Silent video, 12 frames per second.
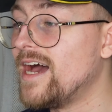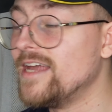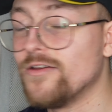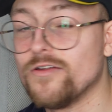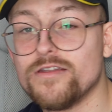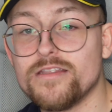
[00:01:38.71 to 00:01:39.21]

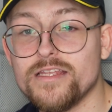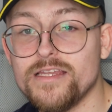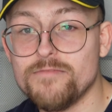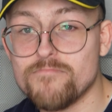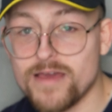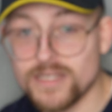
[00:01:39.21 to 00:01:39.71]
and on
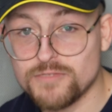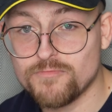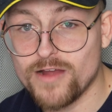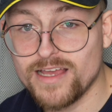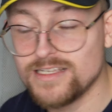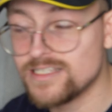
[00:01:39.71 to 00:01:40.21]
the mesh
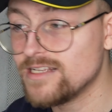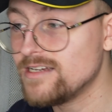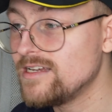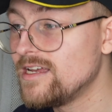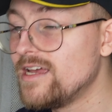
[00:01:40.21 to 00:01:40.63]
bracelet,